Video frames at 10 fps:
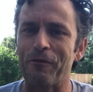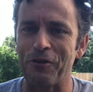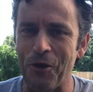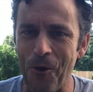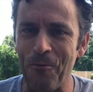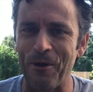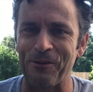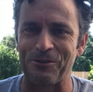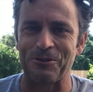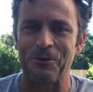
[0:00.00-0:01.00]

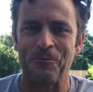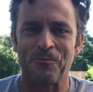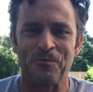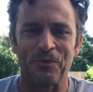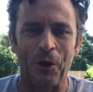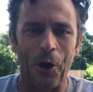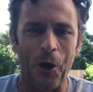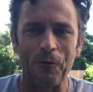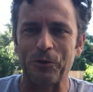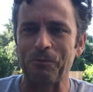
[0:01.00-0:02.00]
humans
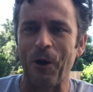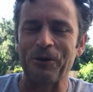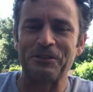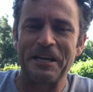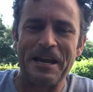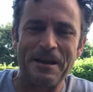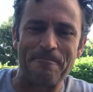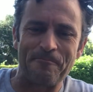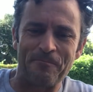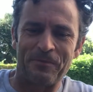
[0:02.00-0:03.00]
on the Spartan
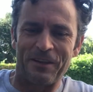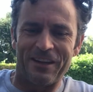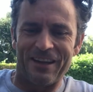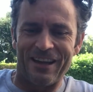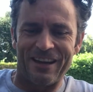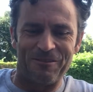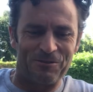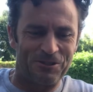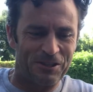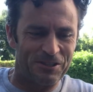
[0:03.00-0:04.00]
team, and it
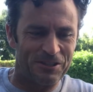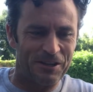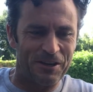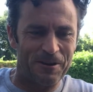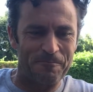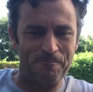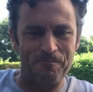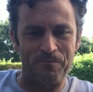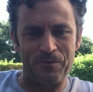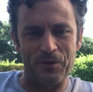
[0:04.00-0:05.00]
was just
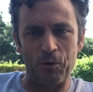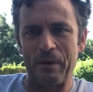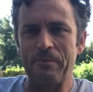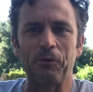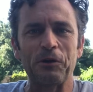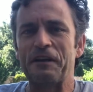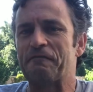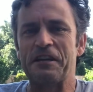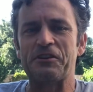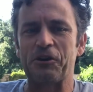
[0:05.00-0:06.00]
people
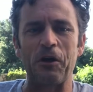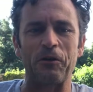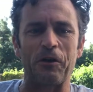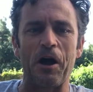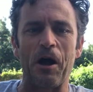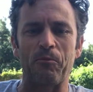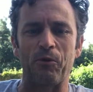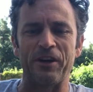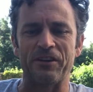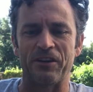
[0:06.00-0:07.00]
lift each other
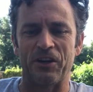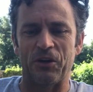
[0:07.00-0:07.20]
up when